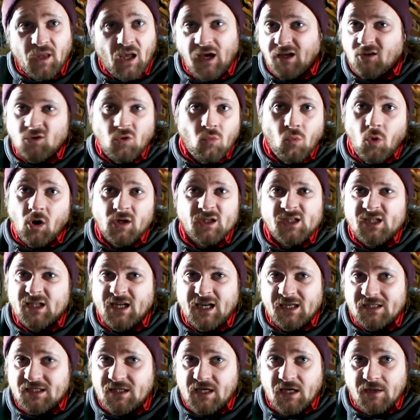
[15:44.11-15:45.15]
Like, don't watch
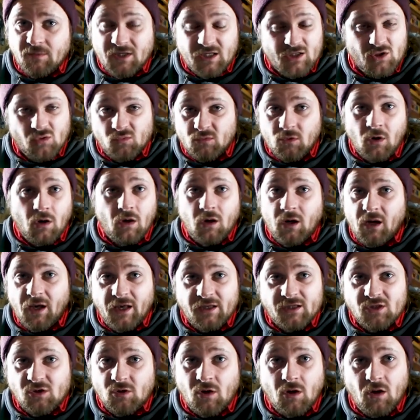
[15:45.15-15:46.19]
the rest of it, because if you're not
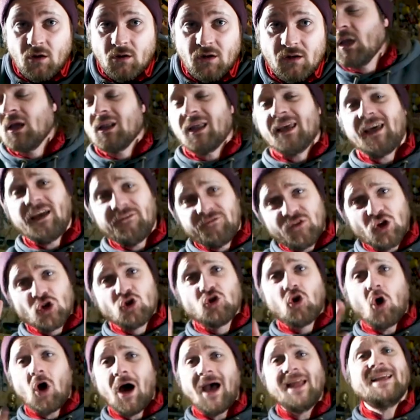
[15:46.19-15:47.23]

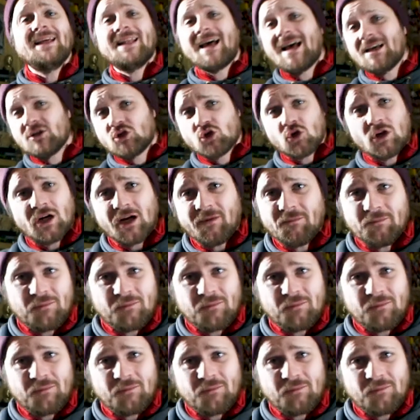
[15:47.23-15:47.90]
into that sort